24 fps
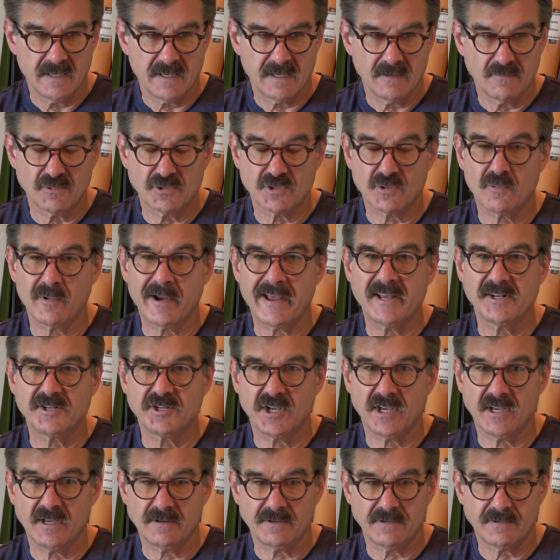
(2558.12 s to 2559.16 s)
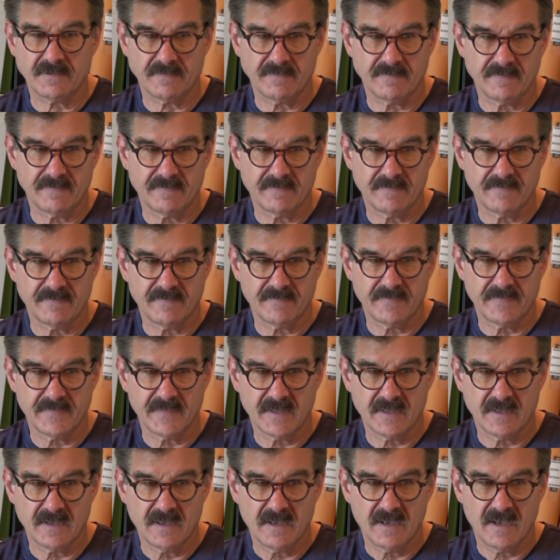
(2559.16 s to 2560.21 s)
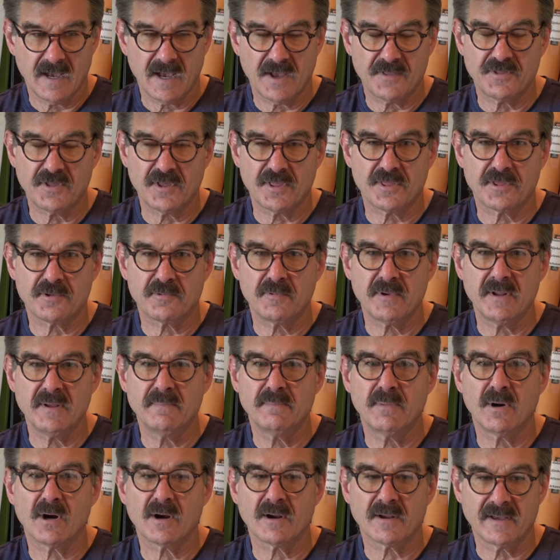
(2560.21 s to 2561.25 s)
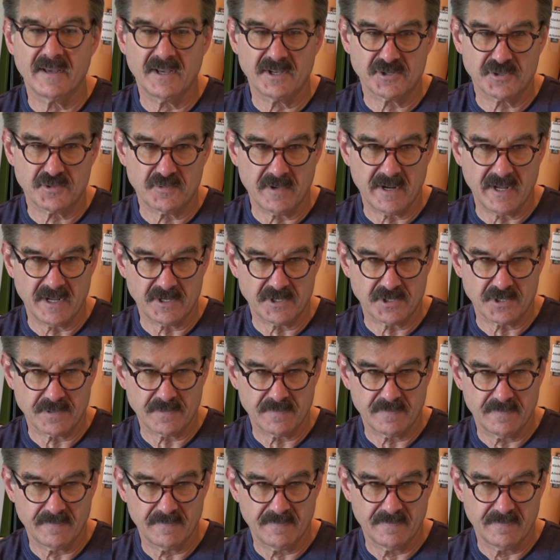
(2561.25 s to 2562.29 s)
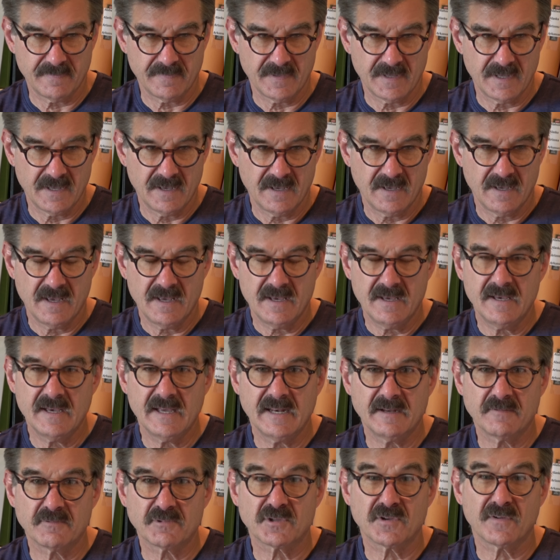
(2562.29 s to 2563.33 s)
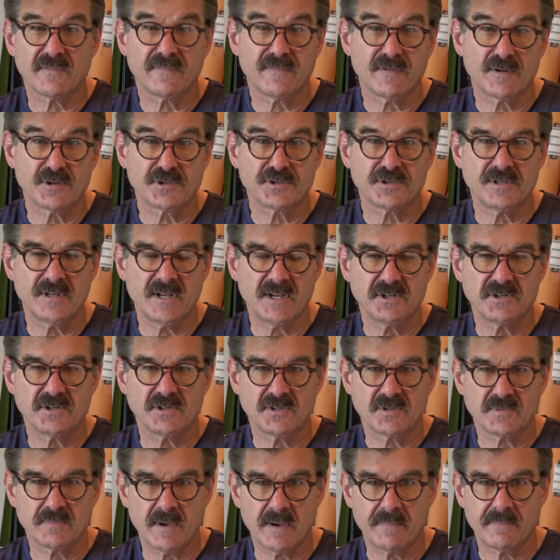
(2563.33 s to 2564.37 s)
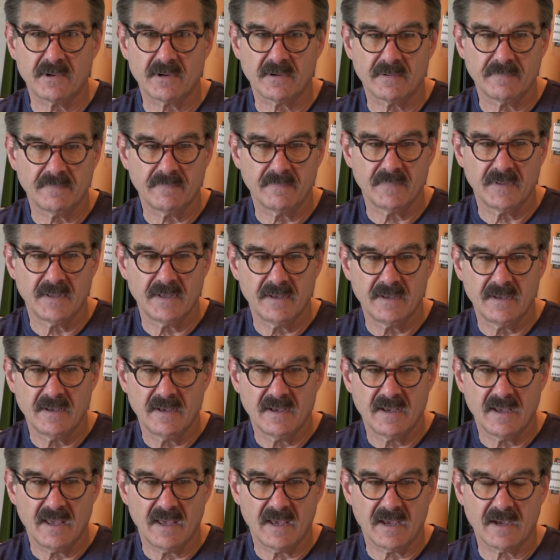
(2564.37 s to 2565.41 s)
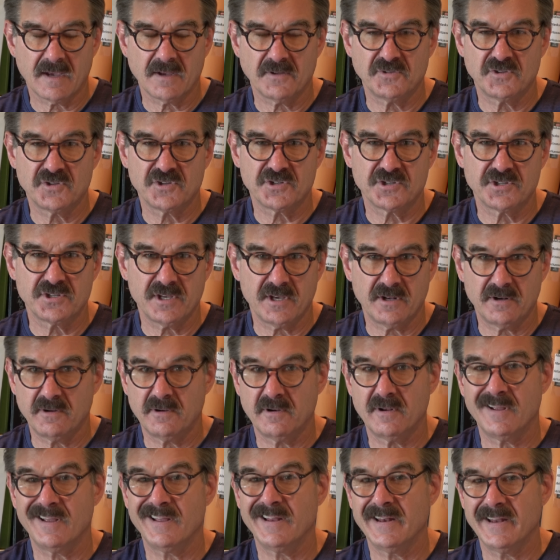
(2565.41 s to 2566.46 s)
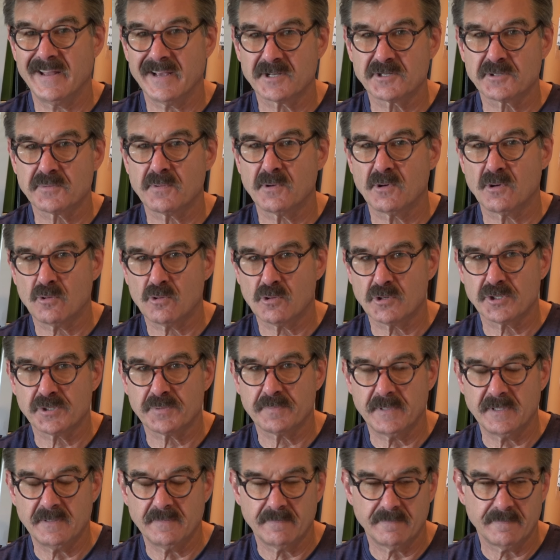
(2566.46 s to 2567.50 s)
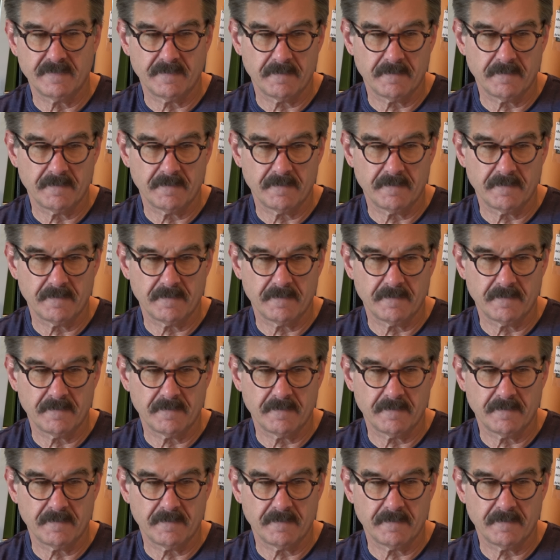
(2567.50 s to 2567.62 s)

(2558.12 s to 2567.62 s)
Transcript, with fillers: He was a ranch hand at the Three Bar Guest Ranch, and he was a First Nations member and considered an expert horseman.